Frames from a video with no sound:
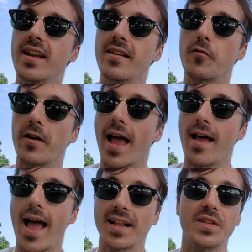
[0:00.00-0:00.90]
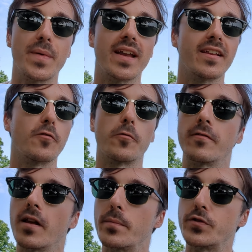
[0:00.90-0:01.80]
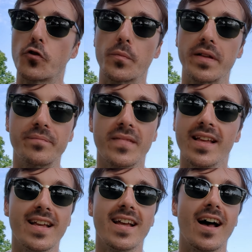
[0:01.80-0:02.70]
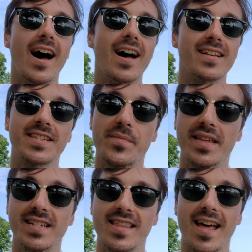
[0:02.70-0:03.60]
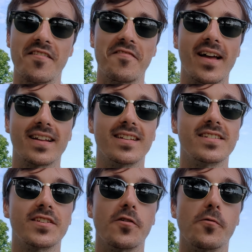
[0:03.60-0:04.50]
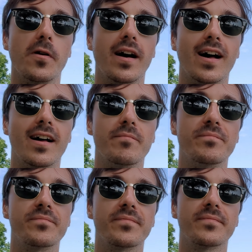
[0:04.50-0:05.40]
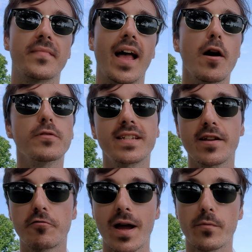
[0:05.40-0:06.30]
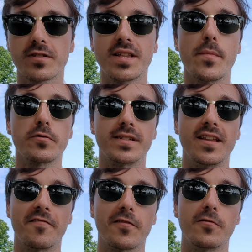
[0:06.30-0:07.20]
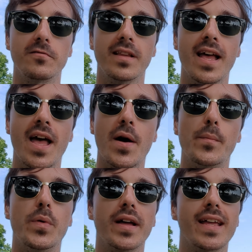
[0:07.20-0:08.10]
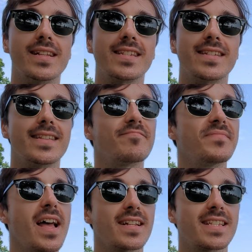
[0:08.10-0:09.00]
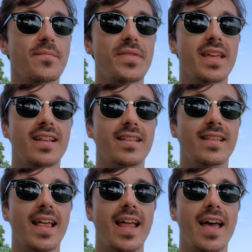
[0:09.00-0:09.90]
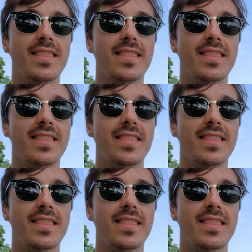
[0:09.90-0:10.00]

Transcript: it or acclimate it or absorb it, something to that effect. So I would say grammar is the most difficult, but it's not something that I